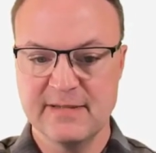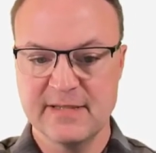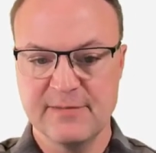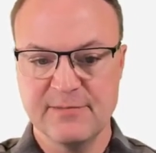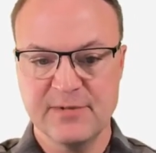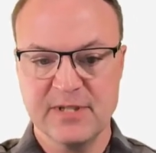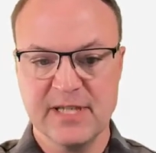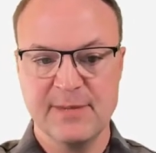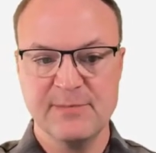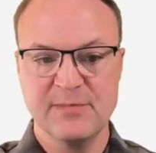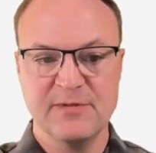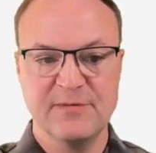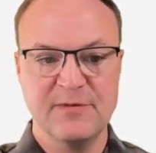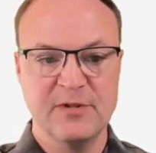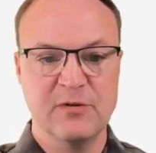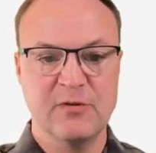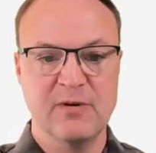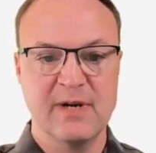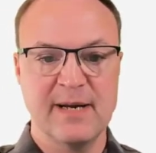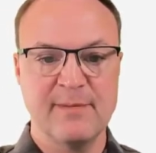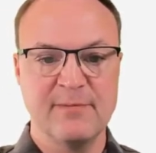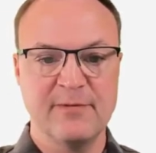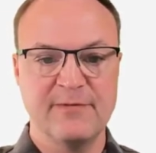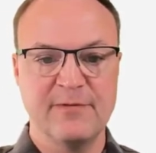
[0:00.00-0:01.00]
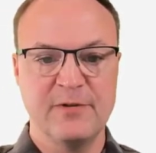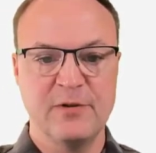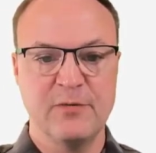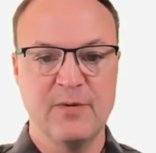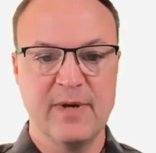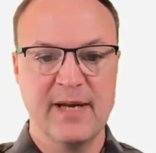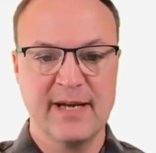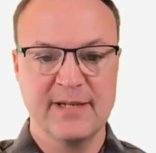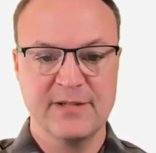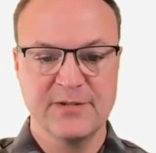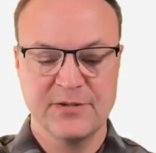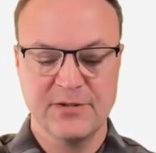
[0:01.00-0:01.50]
Sometimes if you grab a few
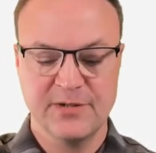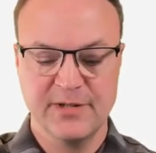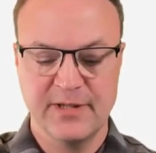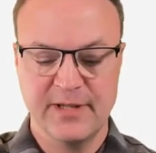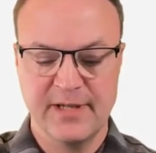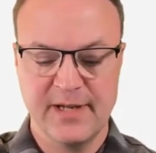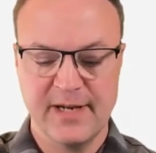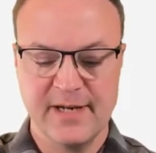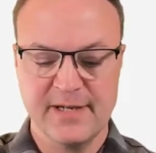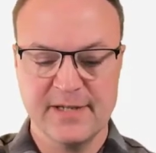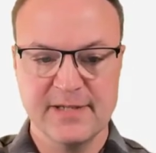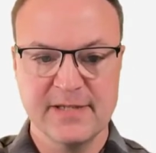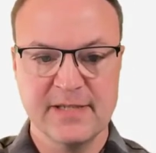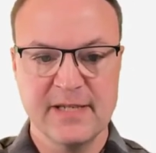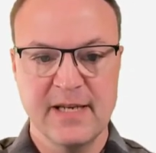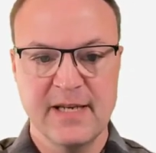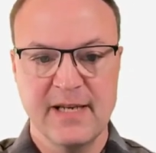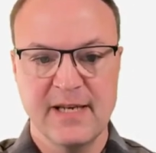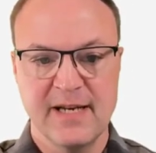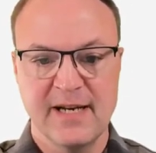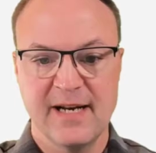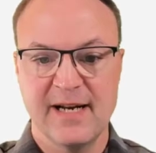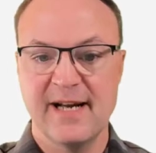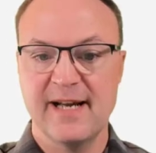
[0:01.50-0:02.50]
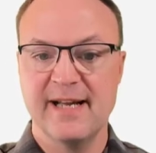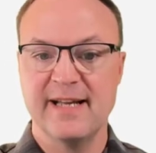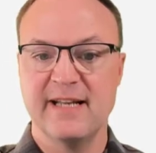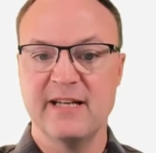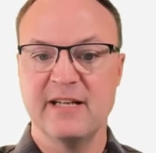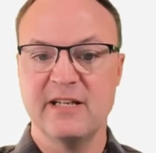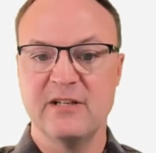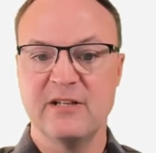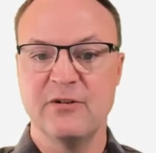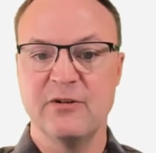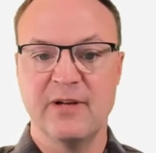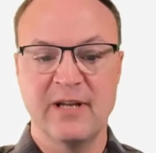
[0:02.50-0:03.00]
extra things uh, in
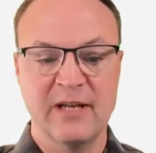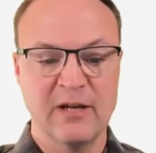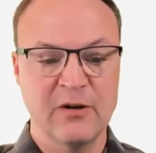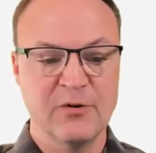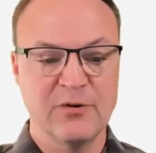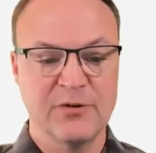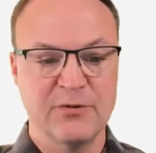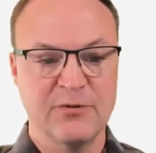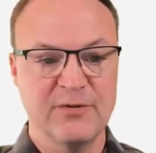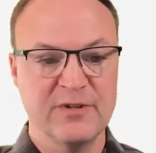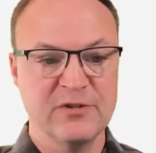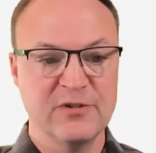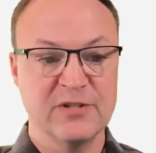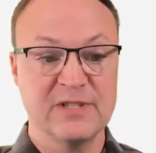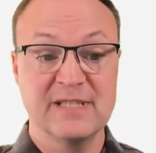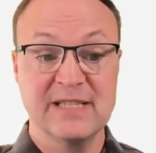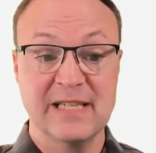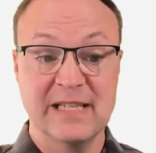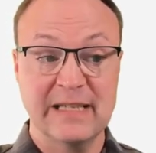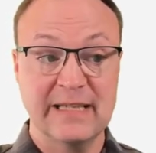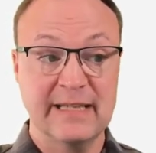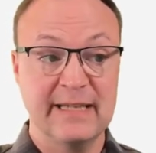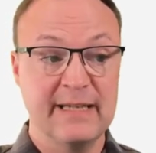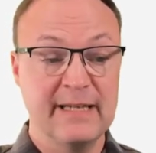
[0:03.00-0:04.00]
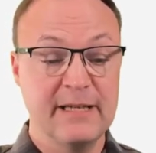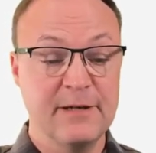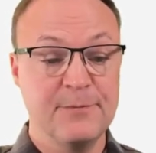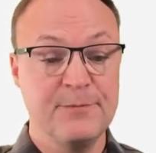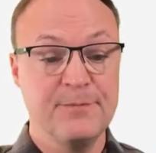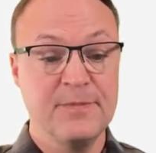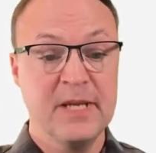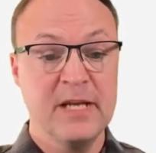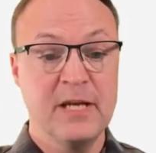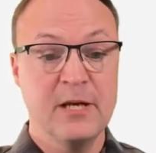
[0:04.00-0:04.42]
it, you can go through and just delete it.